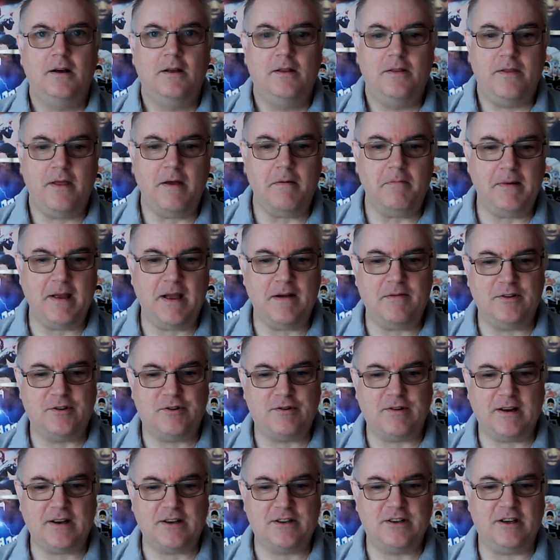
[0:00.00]
Then we have a
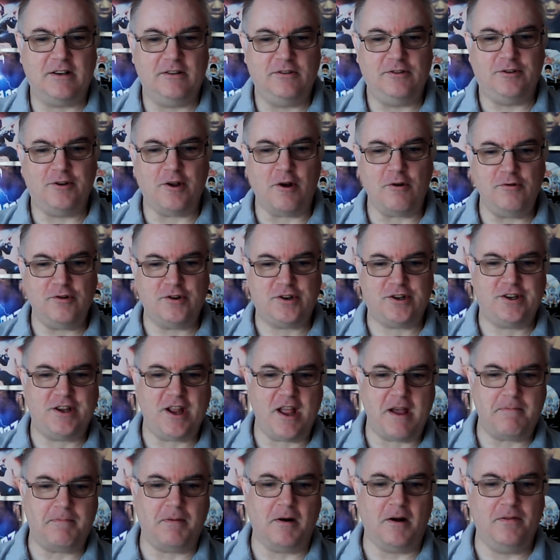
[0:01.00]
track song, Don't
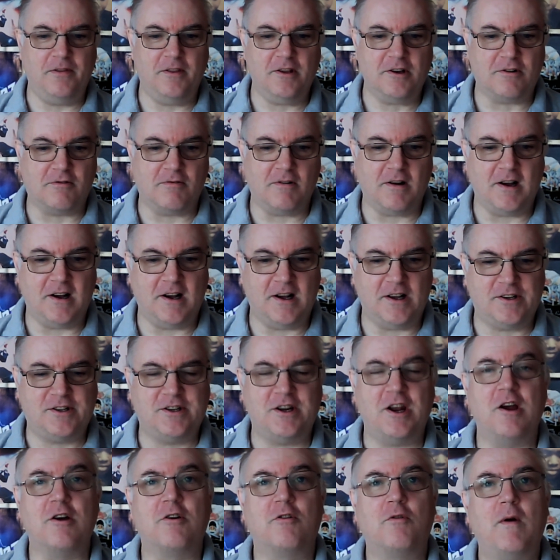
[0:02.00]
Step on the Grass,
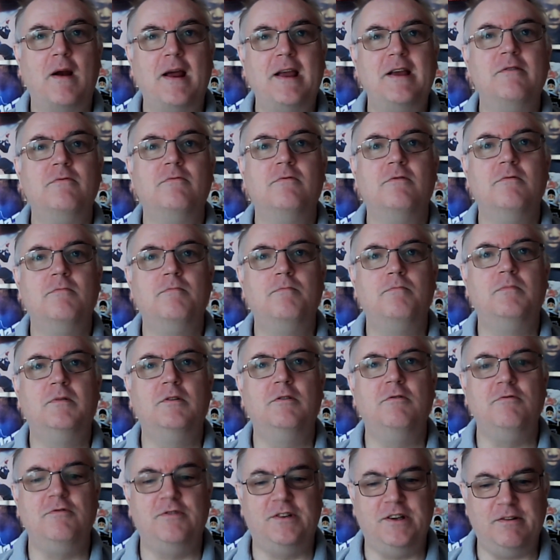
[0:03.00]
a great
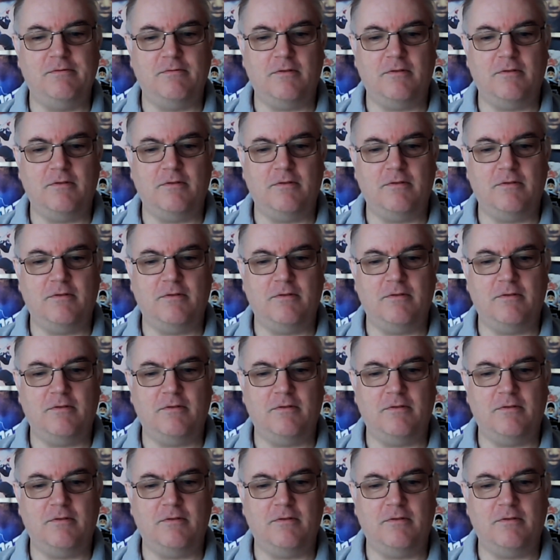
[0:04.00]
bluesy